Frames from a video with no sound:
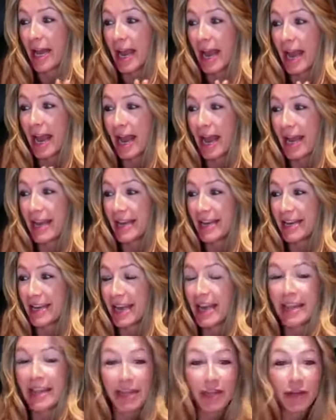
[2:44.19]
And,
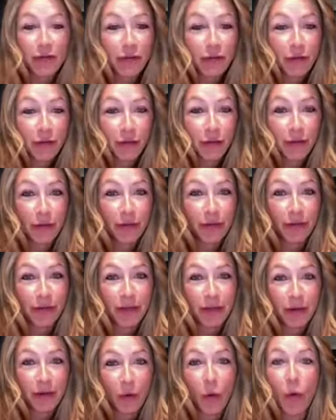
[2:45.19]
and then you do,
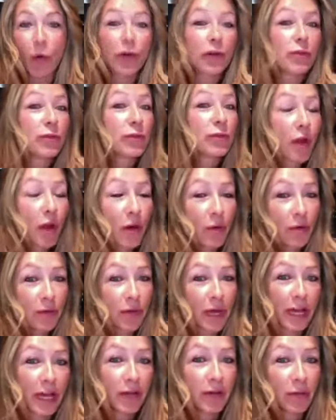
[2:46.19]
or you don't,
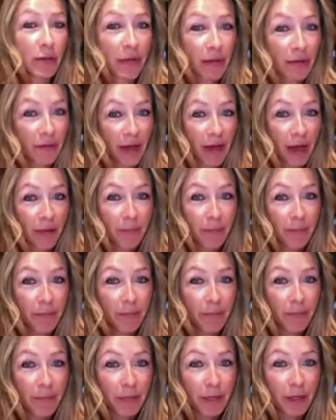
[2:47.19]
and you give up
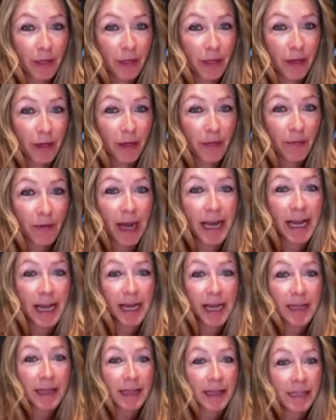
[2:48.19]
right?
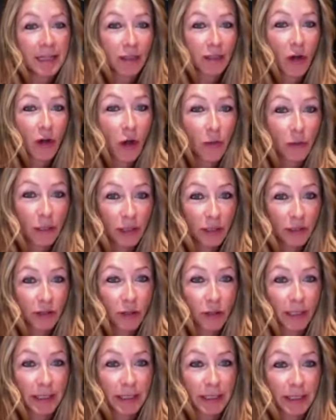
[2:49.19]
And these are always our
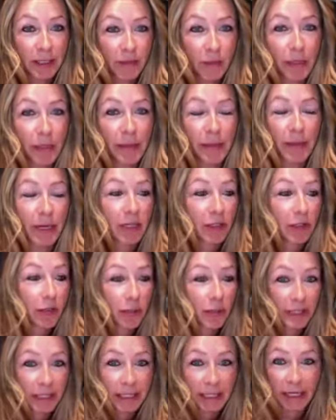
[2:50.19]
choices. We can make a
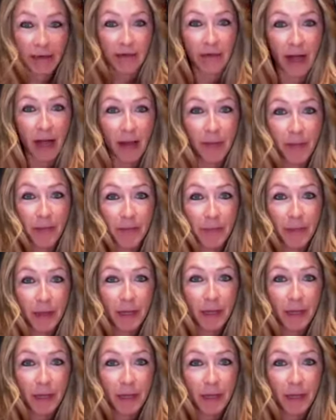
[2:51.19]
choice to give up